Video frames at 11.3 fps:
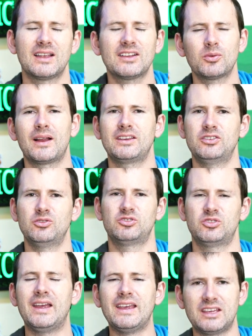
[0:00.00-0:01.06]
That's what I use
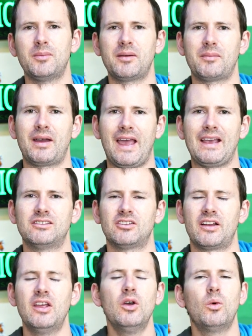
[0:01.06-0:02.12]
to incubate my eggs
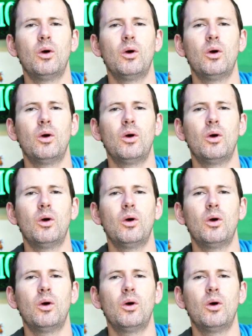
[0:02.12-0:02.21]
on.